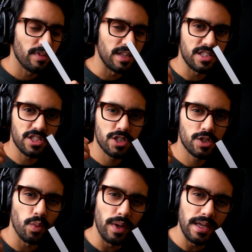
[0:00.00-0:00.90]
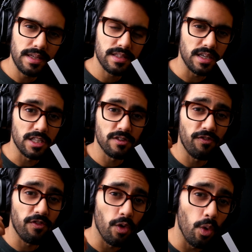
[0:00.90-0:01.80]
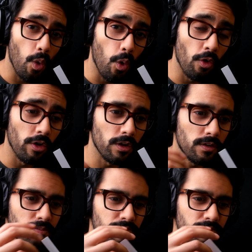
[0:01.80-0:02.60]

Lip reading: It's sweet. It's floral.